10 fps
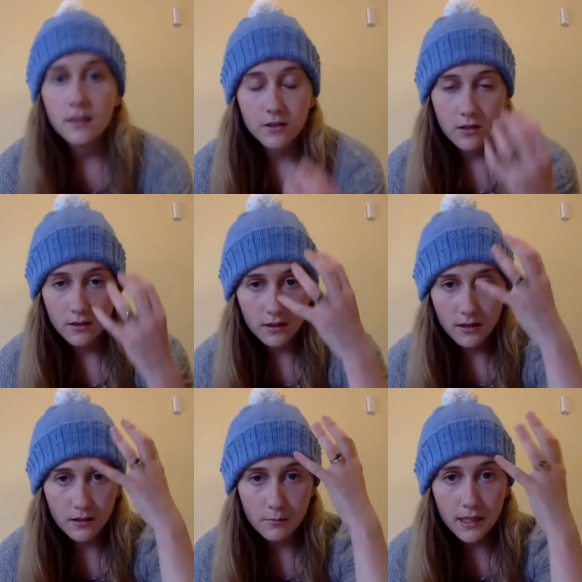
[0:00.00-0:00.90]
I've got
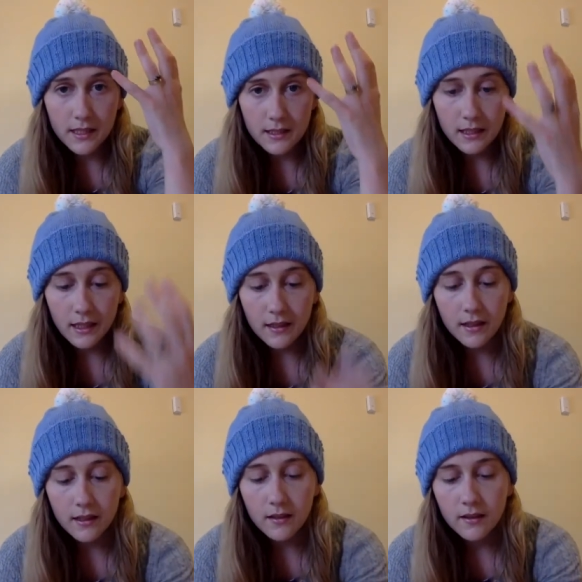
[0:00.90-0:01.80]
an amazing
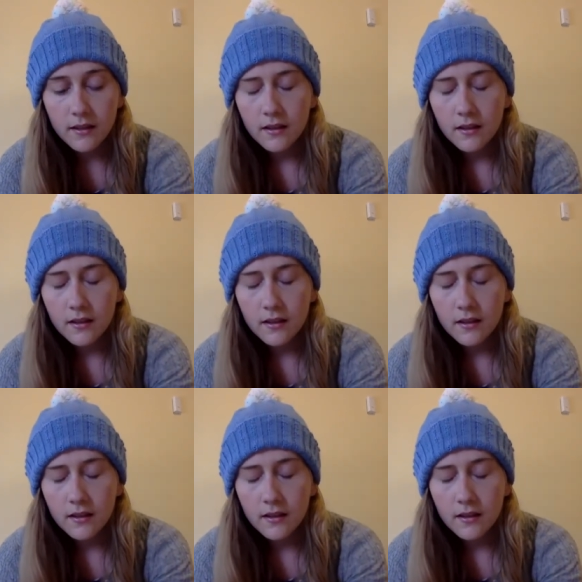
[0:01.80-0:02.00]
headache